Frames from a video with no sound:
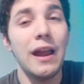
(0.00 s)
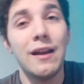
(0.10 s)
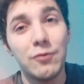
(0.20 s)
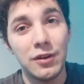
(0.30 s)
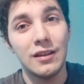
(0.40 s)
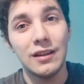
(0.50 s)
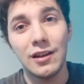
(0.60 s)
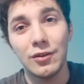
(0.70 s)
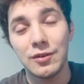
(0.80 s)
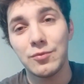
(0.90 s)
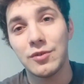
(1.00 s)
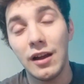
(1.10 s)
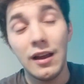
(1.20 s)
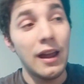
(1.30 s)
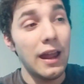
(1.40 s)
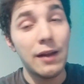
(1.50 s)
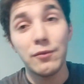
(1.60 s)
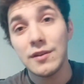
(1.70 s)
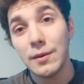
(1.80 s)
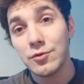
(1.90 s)
Every little subscribe,
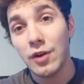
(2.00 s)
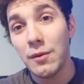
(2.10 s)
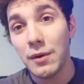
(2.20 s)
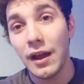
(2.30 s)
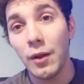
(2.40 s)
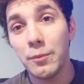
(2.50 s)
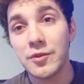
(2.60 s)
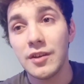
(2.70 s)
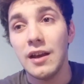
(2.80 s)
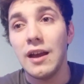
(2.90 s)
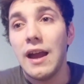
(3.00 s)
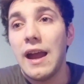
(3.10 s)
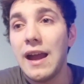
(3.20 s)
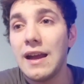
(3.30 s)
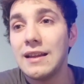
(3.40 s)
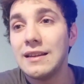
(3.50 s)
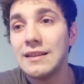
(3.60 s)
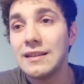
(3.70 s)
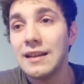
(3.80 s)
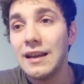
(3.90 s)
every subscriber helps,
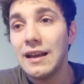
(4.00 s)
and